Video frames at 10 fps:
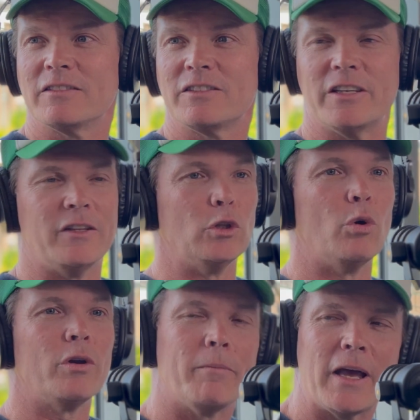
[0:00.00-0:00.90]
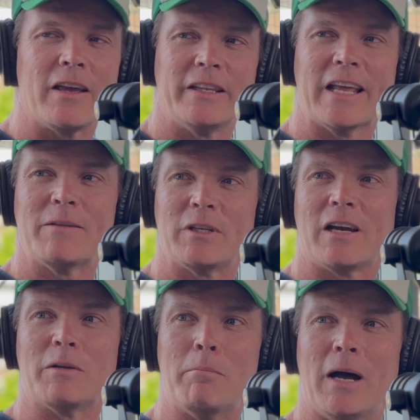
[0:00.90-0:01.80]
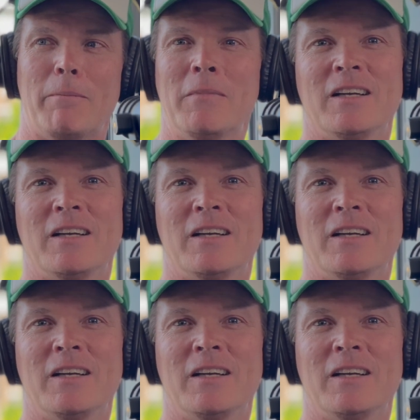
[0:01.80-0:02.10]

Sit in the lawn of May. I named it after Mum.